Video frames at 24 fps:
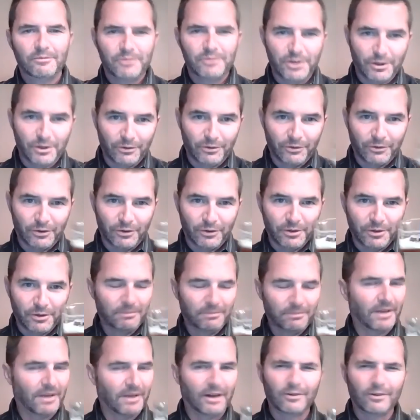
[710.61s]
Cheers to
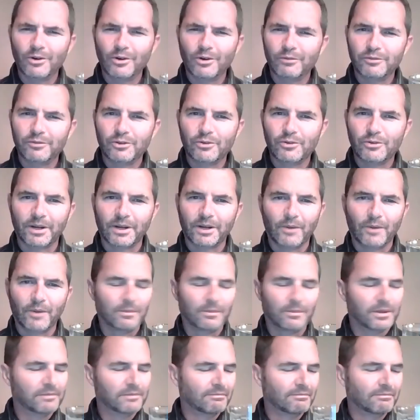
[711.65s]
you. I don't know if you drink,
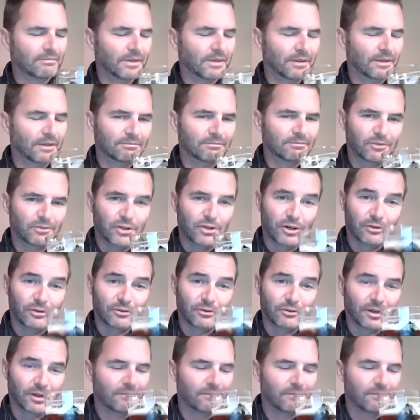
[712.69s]
Rambling, but cheers
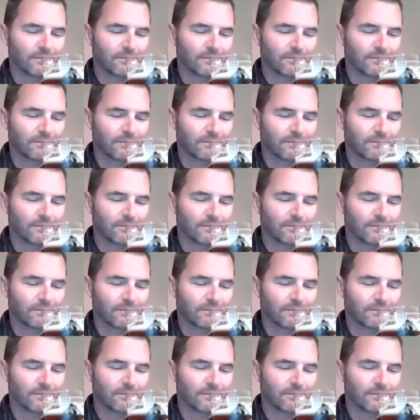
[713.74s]
to